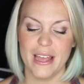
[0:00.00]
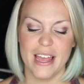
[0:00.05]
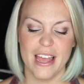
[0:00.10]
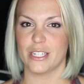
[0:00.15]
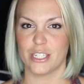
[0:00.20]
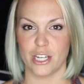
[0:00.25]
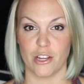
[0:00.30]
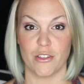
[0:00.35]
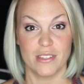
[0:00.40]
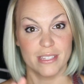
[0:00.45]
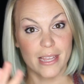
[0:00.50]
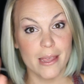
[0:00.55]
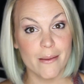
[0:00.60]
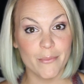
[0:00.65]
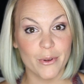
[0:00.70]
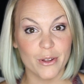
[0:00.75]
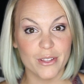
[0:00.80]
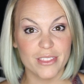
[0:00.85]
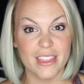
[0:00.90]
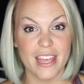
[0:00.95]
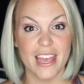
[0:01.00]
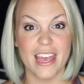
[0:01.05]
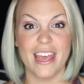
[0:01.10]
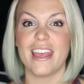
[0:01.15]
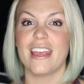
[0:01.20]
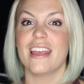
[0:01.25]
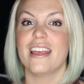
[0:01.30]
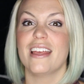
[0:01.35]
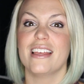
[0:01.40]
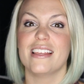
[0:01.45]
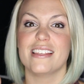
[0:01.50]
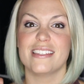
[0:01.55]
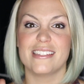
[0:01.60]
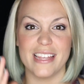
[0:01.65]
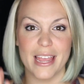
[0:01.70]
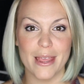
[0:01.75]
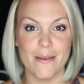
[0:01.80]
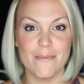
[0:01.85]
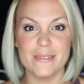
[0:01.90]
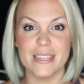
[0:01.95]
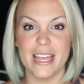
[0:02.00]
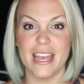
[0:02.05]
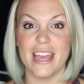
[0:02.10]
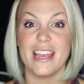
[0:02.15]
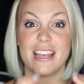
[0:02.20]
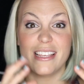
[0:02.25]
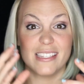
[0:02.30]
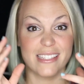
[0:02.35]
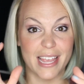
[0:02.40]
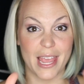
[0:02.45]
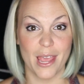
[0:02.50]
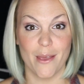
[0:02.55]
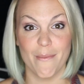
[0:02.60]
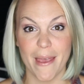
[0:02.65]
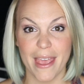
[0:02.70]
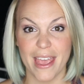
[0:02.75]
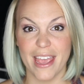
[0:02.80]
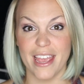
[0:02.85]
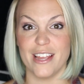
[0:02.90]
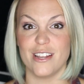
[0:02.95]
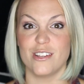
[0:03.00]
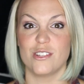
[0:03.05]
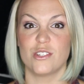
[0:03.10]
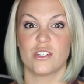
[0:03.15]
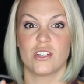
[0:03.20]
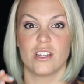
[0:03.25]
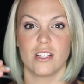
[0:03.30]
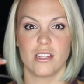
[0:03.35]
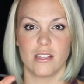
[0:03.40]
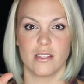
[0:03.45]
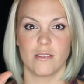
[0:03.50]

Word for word: We share the same birthday, same day, same age.